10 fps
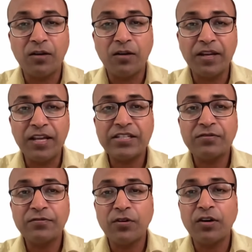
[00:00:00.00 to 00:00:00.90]
combination
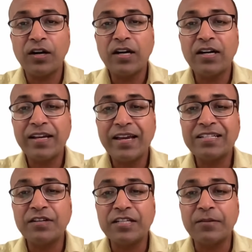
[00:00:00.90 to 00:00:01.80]
for
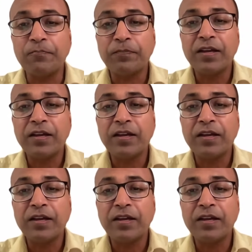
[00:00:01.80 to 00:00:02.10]
creativity.